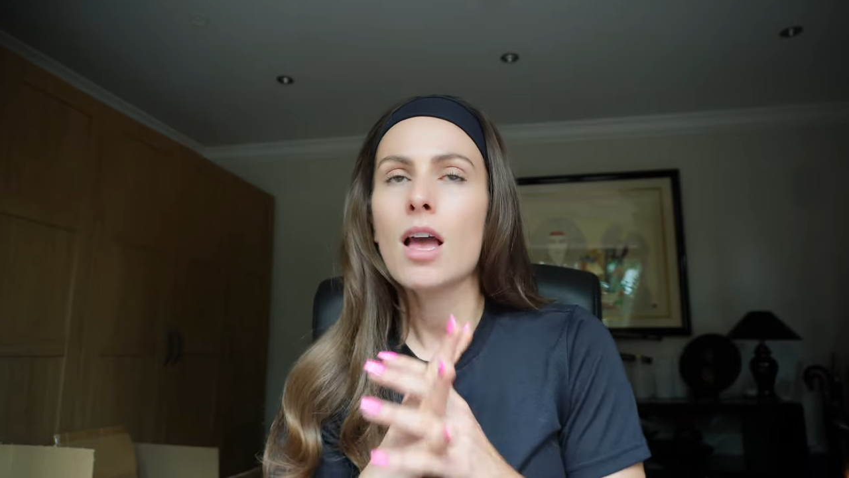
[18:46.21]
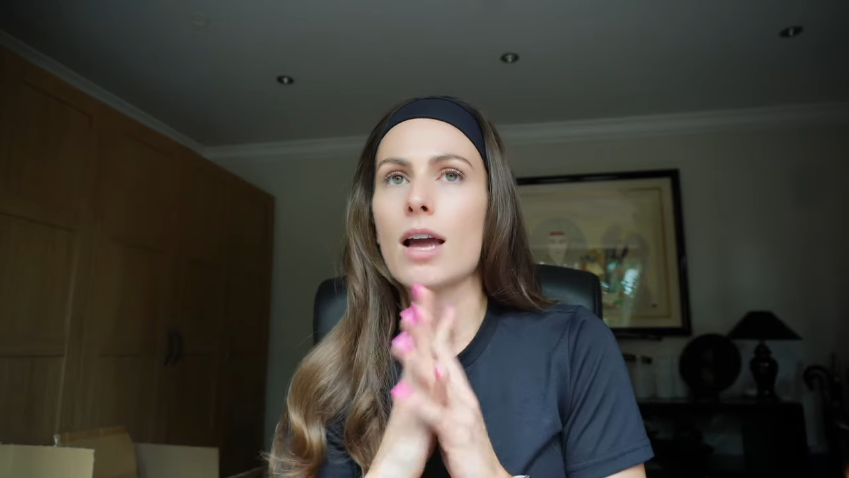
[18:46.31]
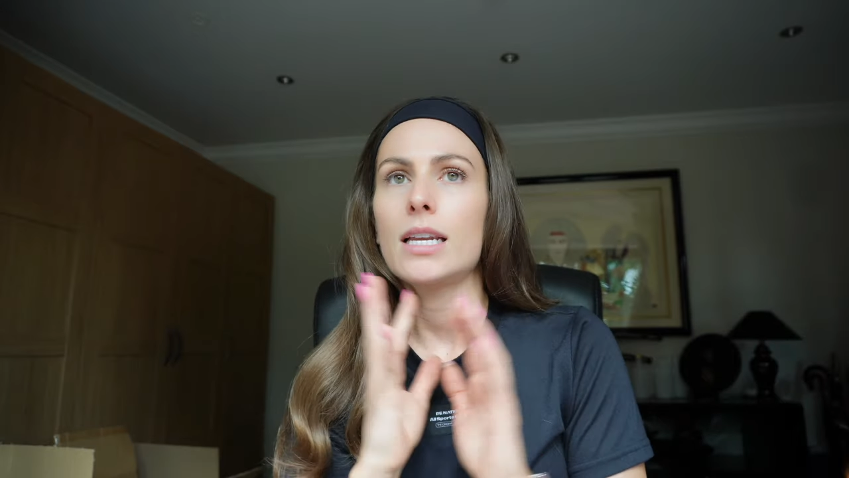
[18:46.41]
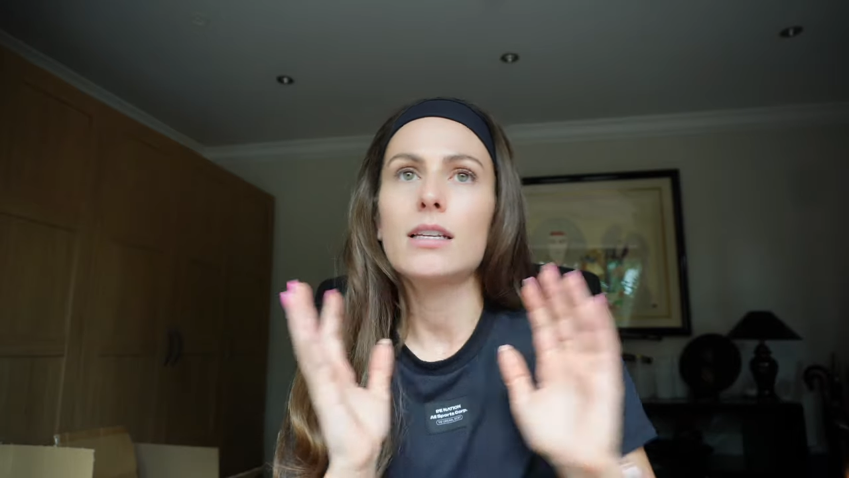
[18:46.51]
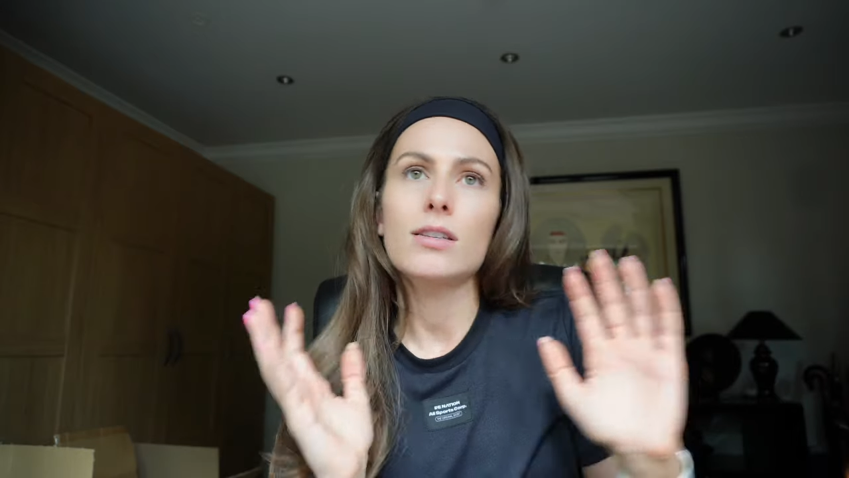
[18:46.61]

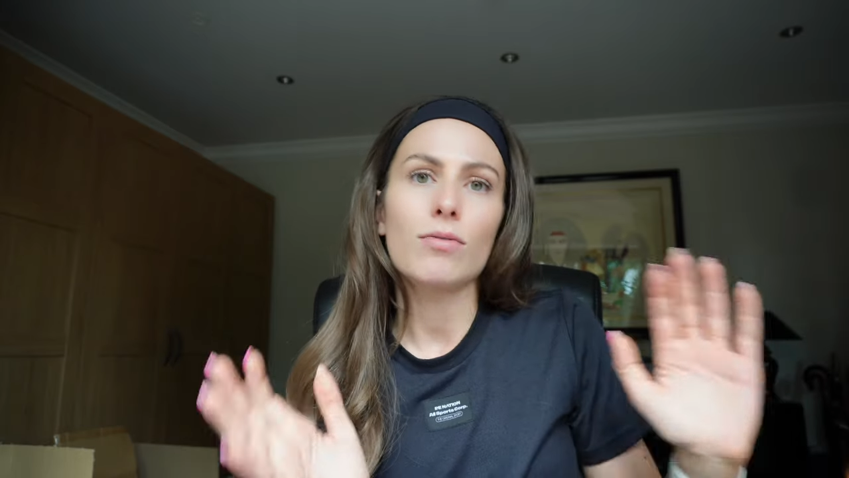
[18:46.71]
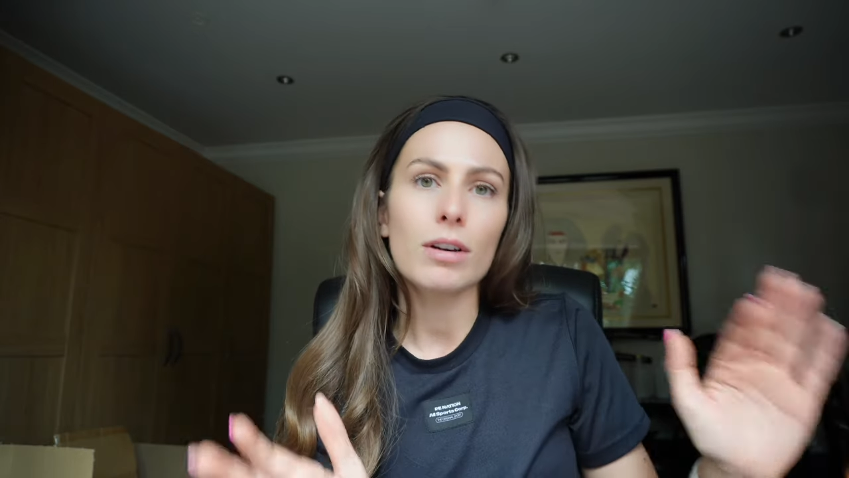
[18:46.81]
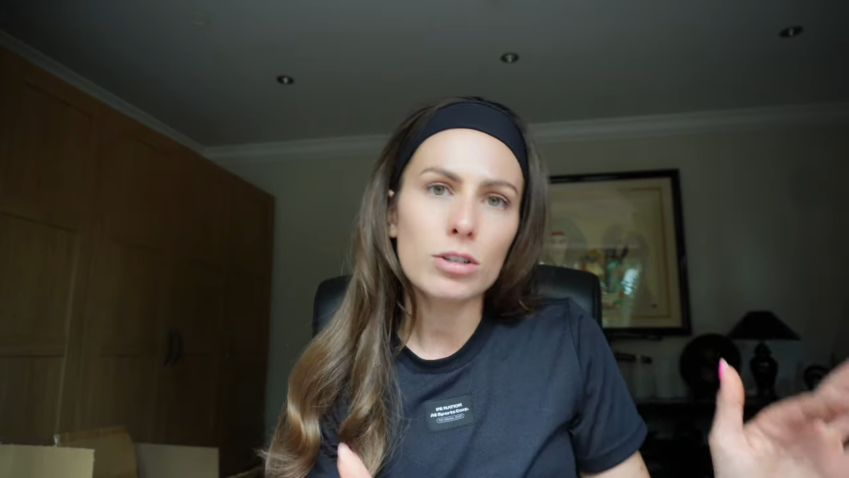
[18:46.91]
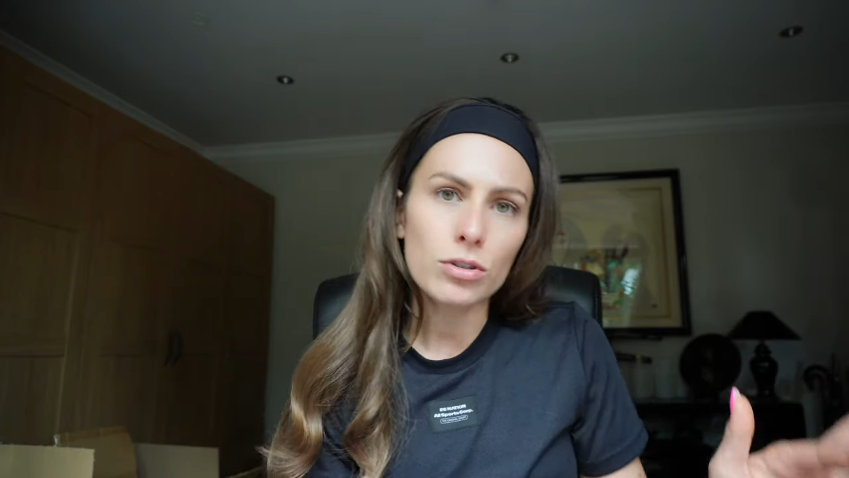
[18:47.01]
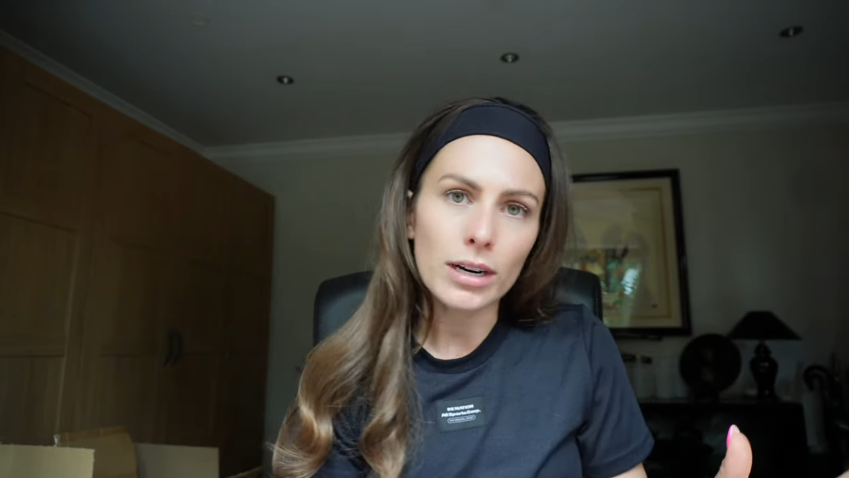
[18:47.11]
I needed to
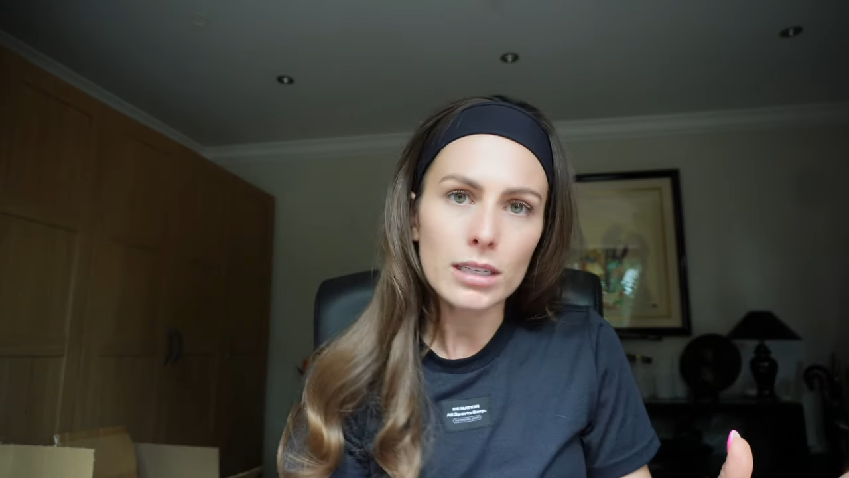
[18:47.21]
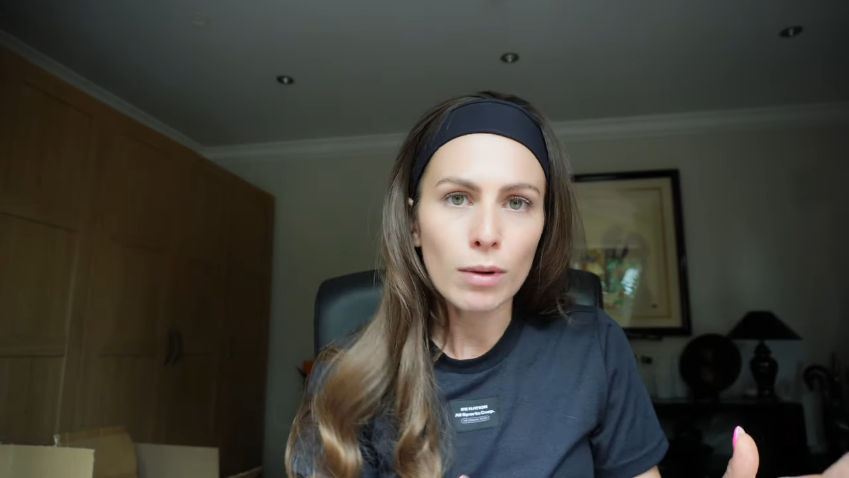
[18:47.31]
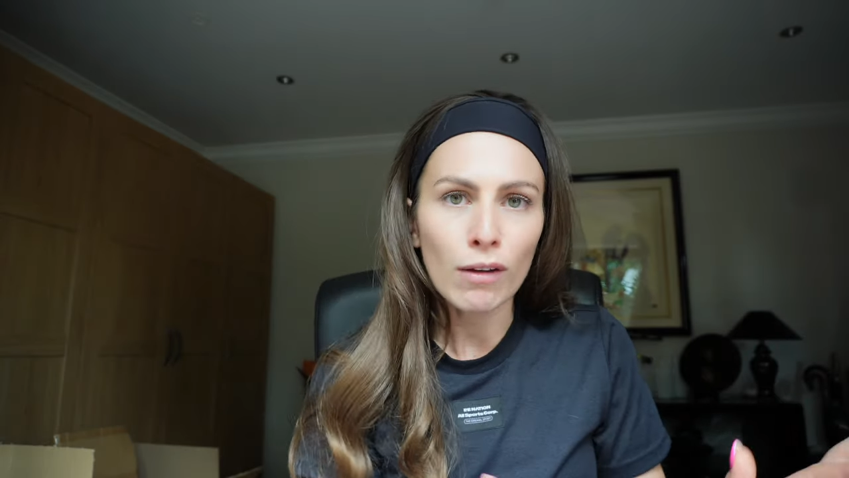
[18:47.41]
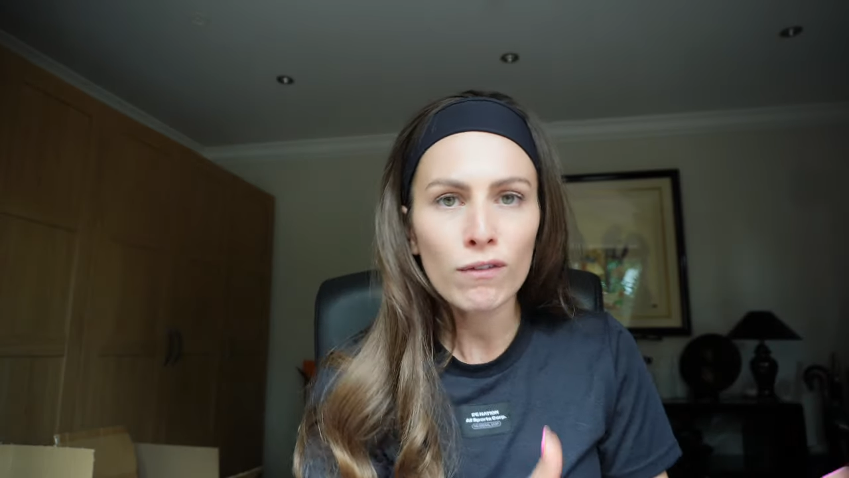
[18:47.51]
restrict my